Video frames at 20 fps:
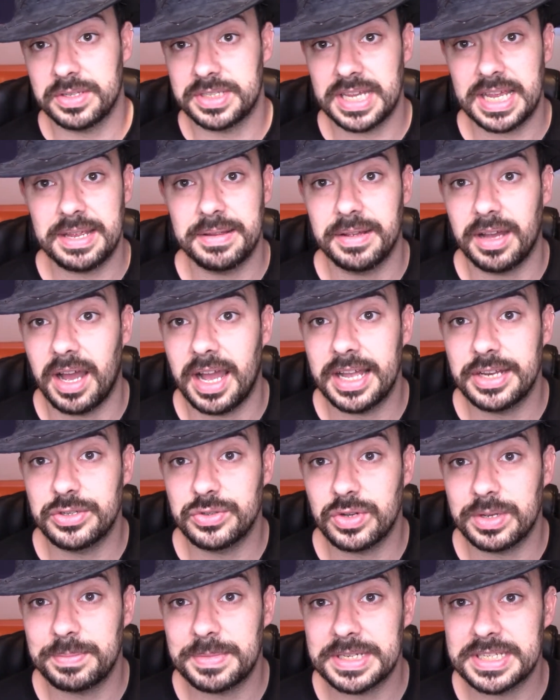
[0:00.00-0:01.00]
say, I
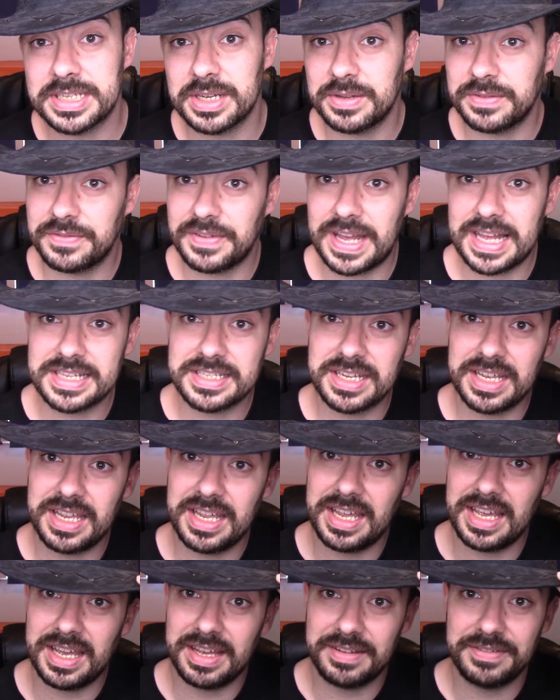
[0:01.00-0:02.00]
enjoyed myself as
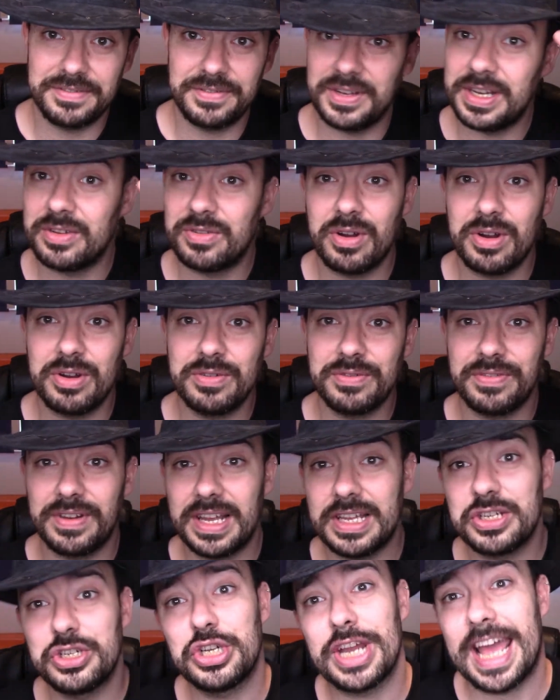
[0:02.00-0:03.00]
a fully grown
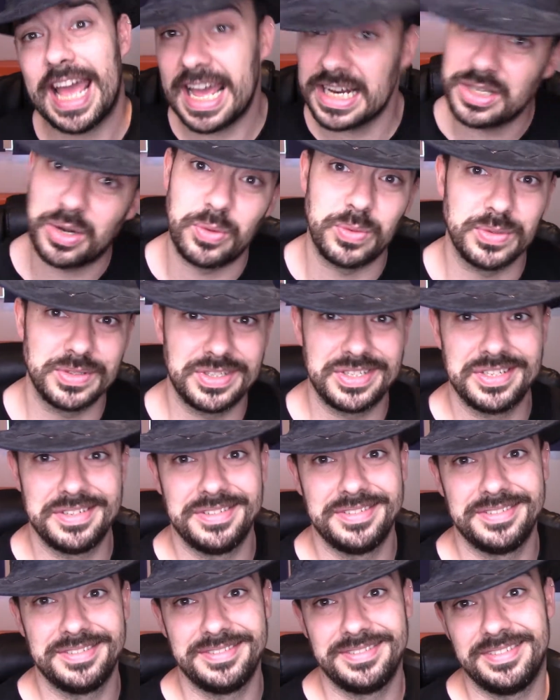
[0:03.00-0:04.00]
fleshed adult.
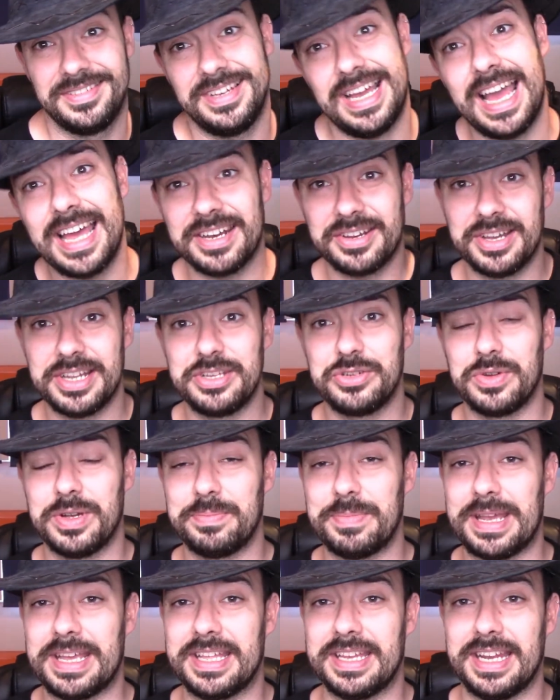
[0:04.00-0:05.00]
And I enjoyed
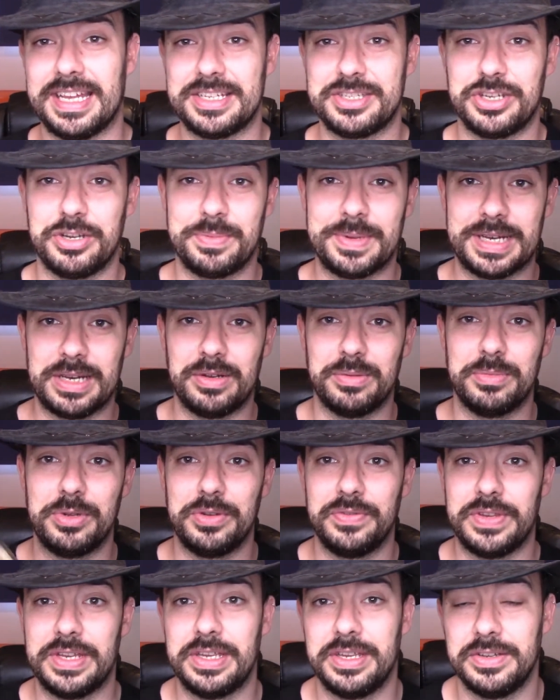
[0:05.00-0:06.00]
making that stupid little
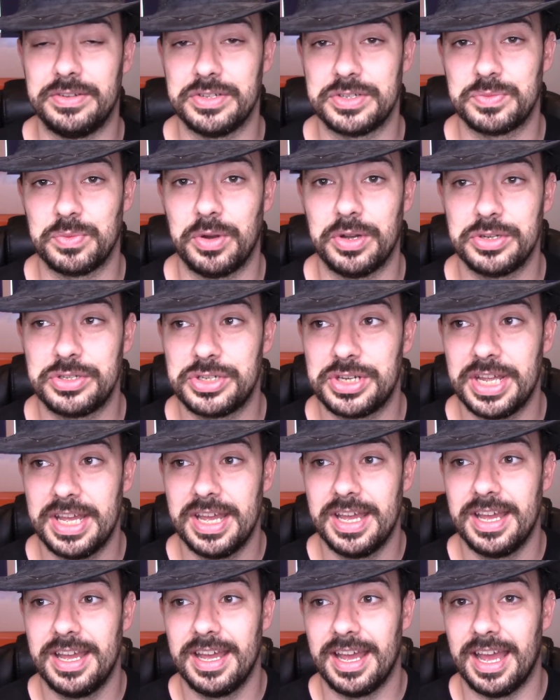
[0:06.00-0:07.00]
movie that you just watched.
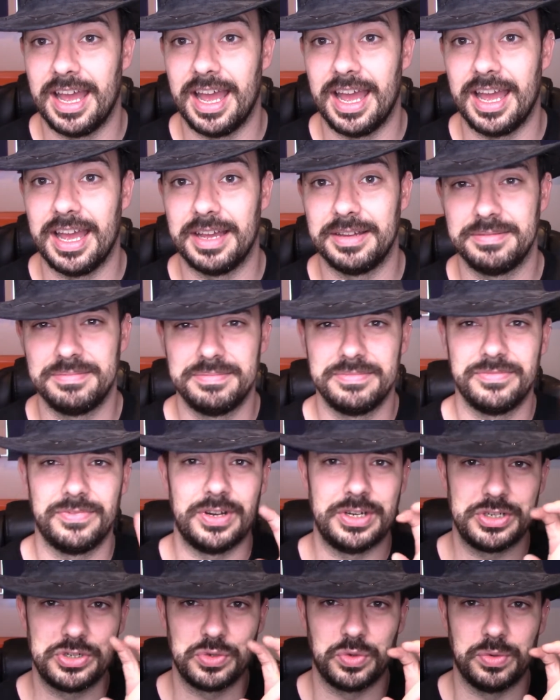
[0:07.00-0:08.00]
Very
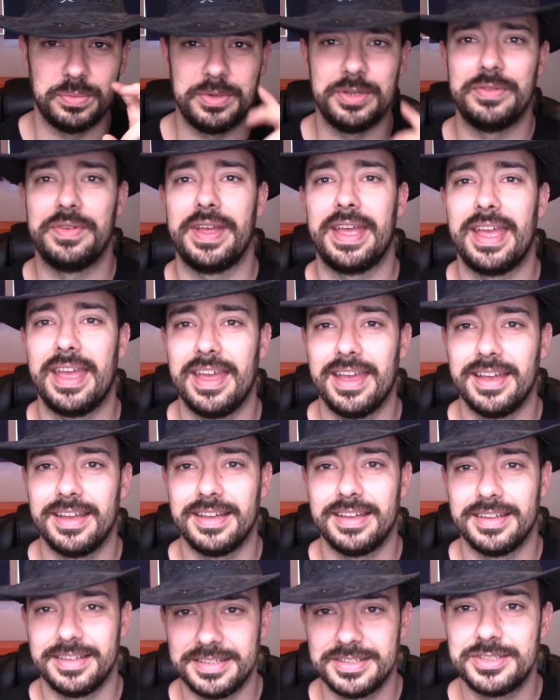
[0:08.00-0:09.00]
short movie.
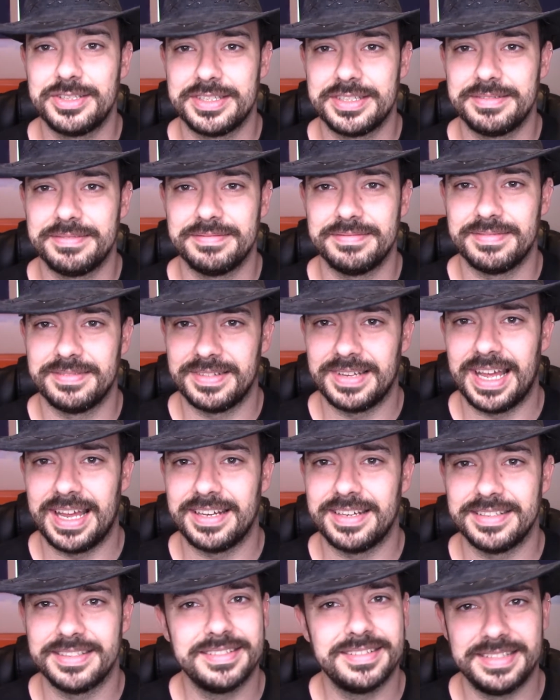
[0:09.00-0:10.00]

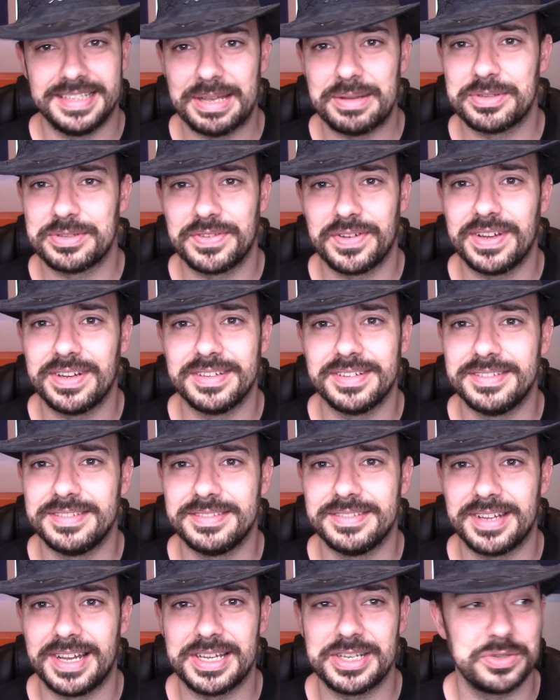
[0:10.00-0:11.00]
And it was fun.
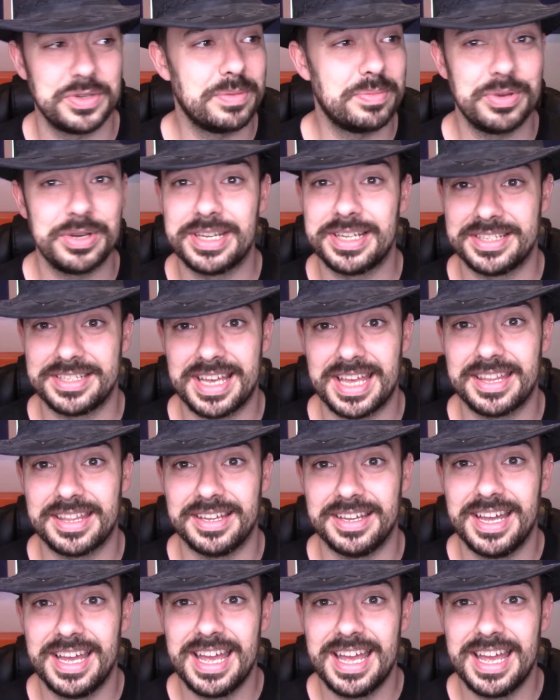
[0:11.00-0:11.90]
I enjoyed putting it together.